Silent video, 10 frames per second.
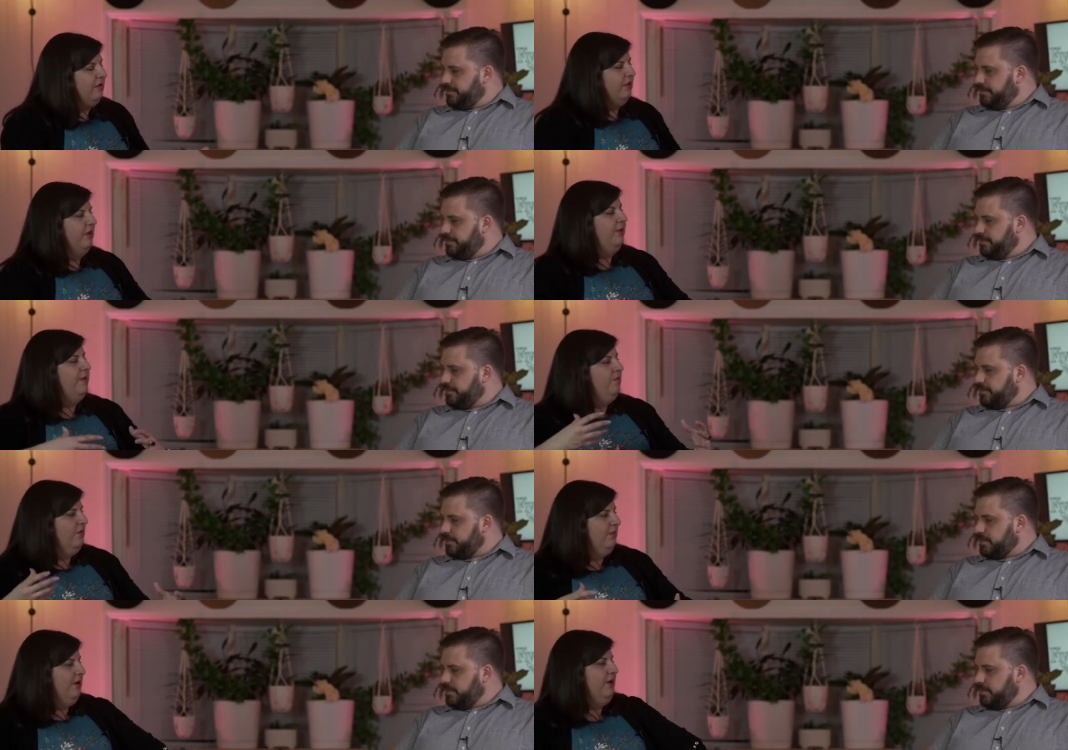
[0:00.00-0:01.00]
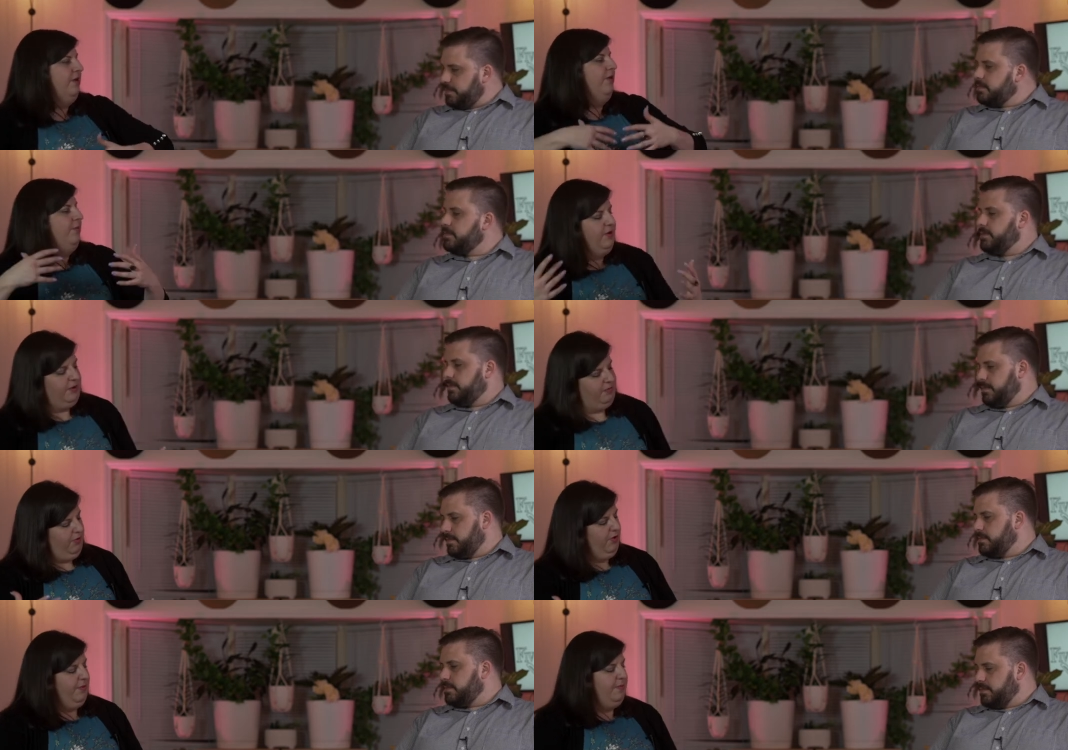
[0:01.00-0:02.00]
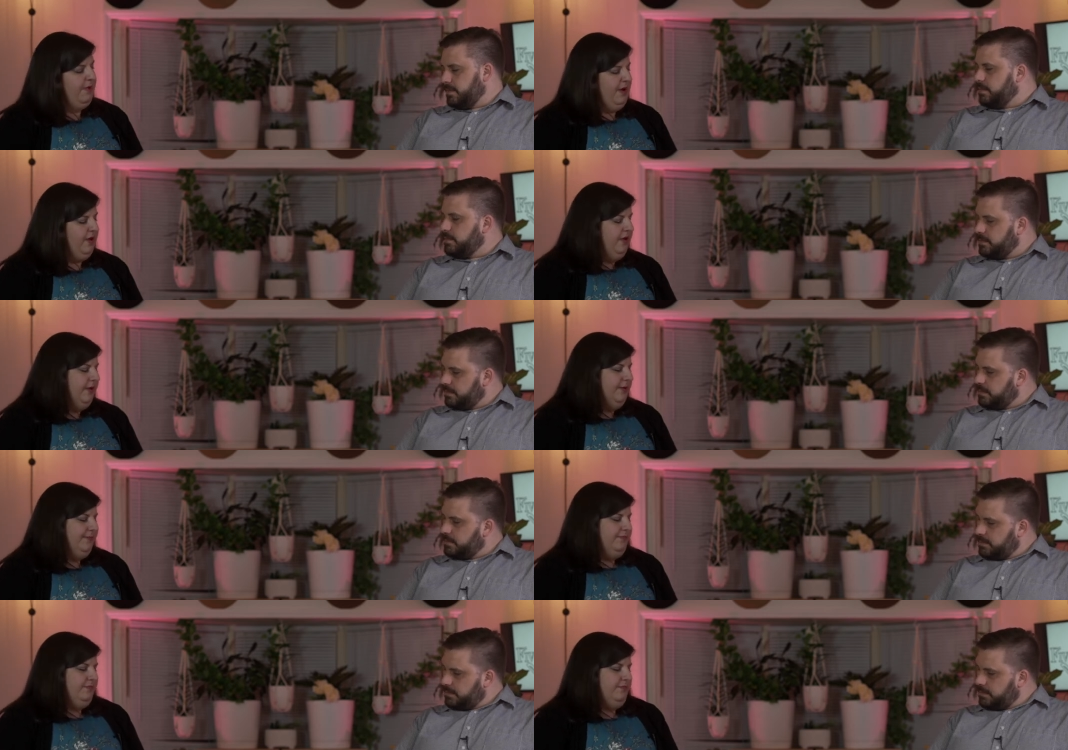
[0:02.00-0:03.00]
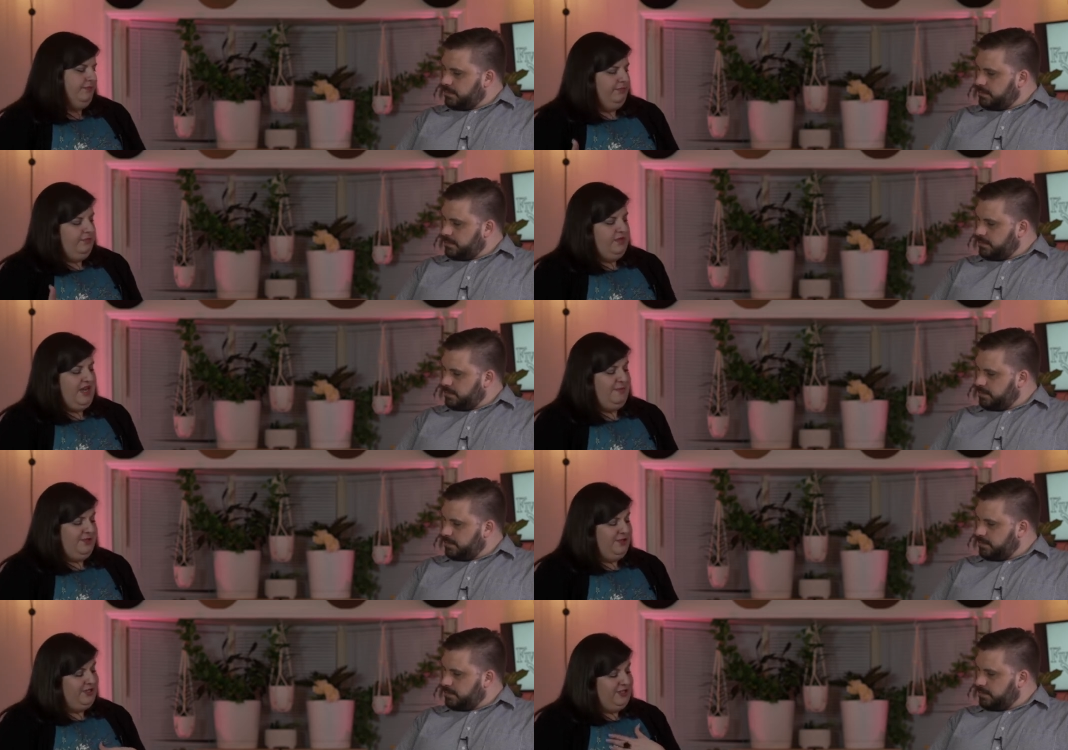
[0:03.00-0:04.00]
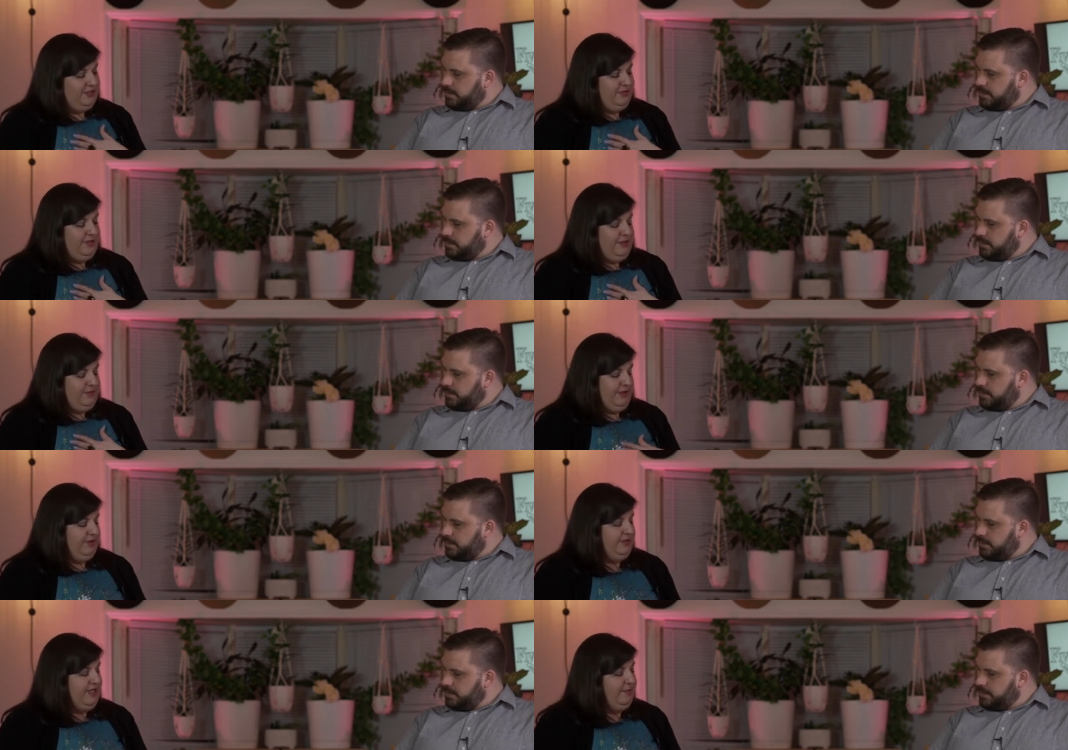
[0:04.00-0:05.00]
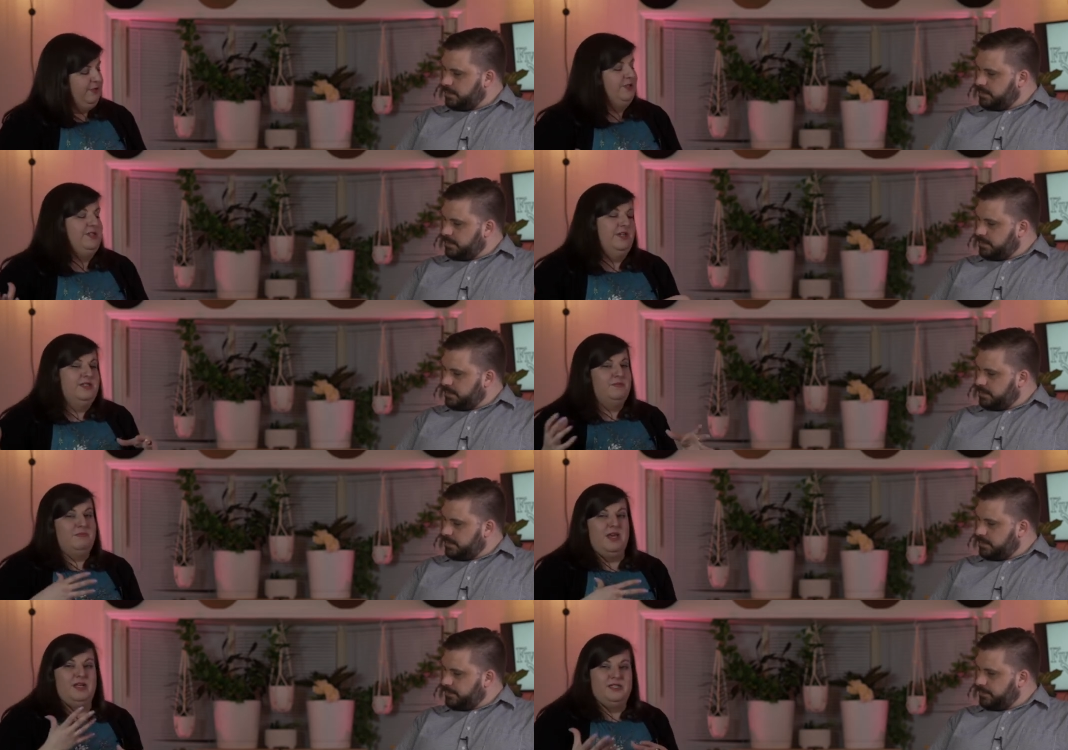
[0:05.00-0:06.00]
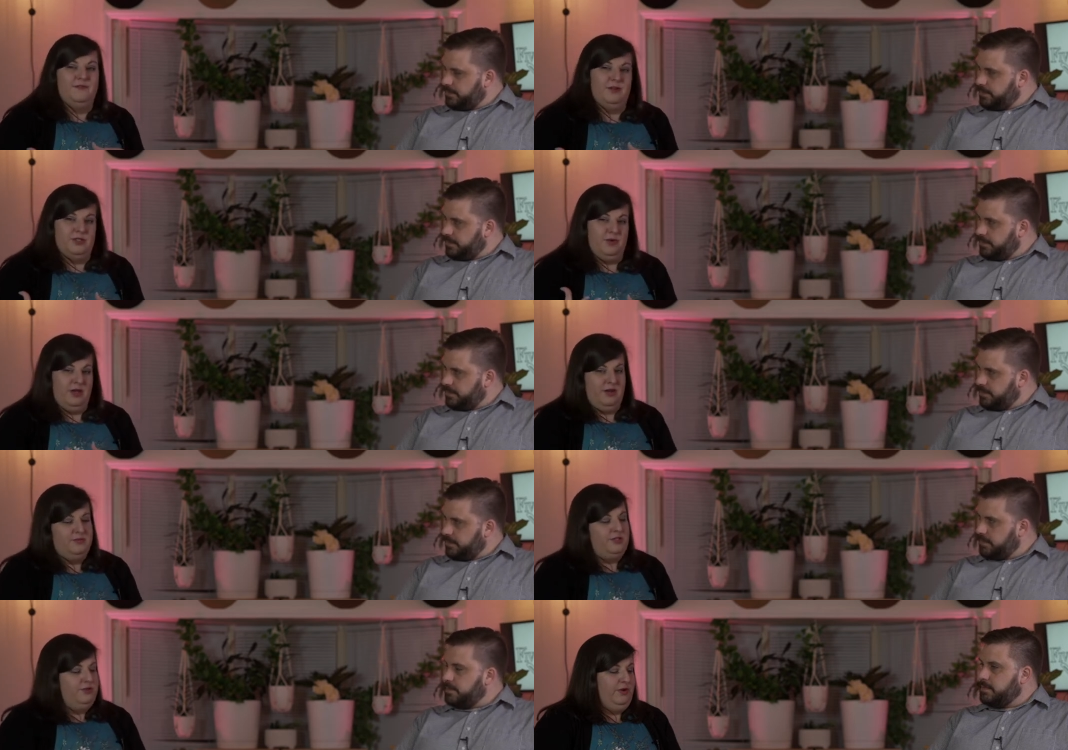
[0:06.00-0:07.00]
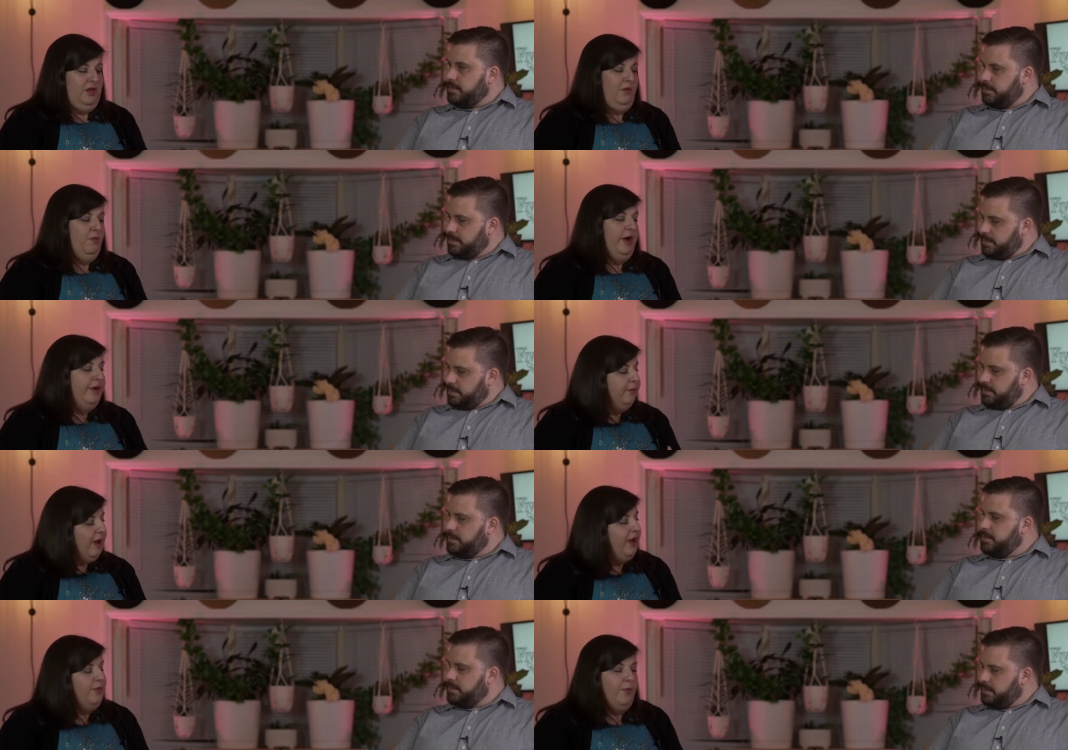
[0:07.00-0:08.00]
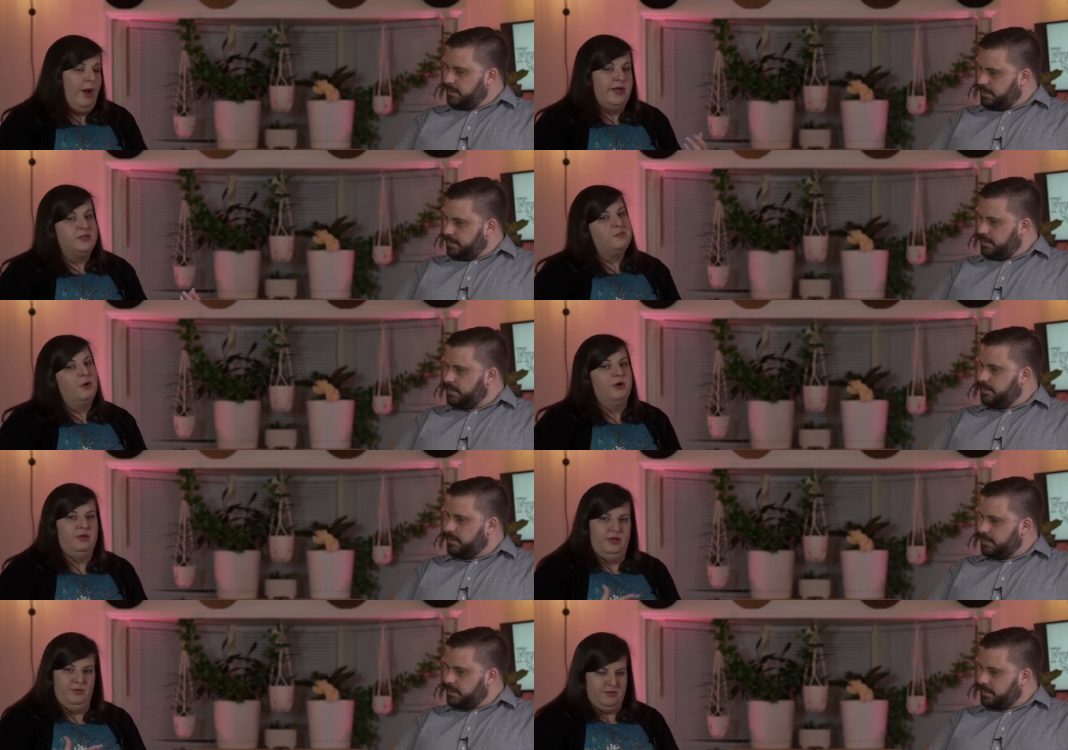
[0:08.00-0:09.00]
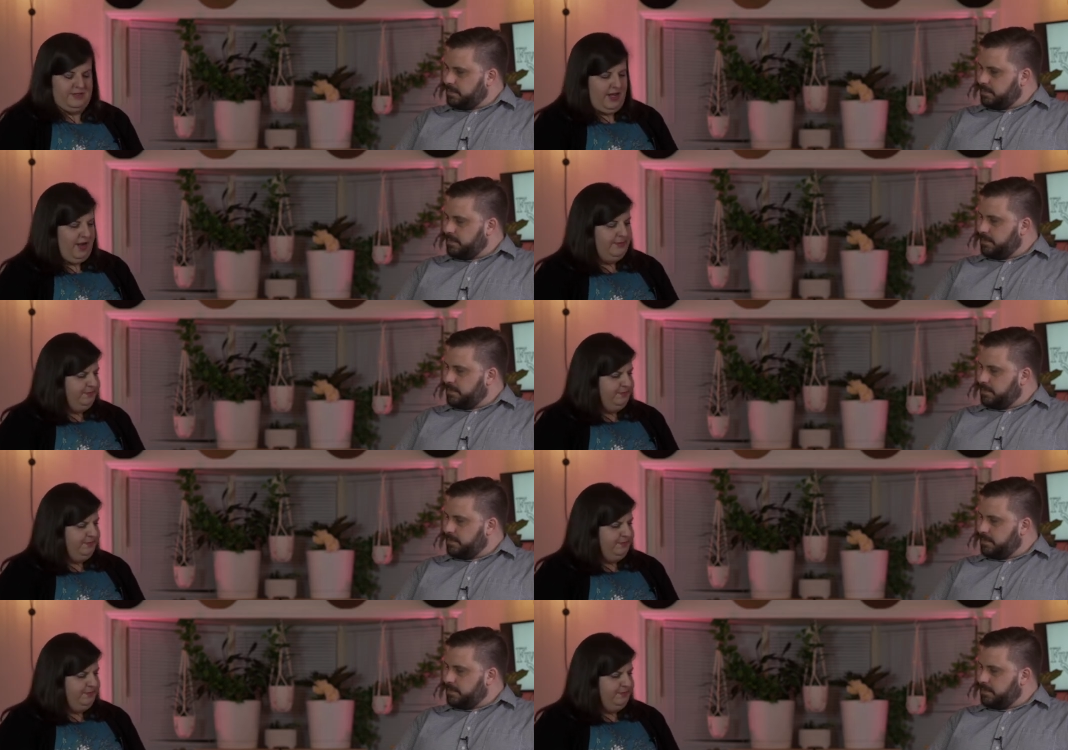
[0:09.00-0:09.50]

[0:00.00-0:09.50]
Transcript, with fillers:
Speaker 1: a little bit warmer and it'll open up more, but temperature does make a difference when it comes to drinking wine. Red, white, sparkling, rosé,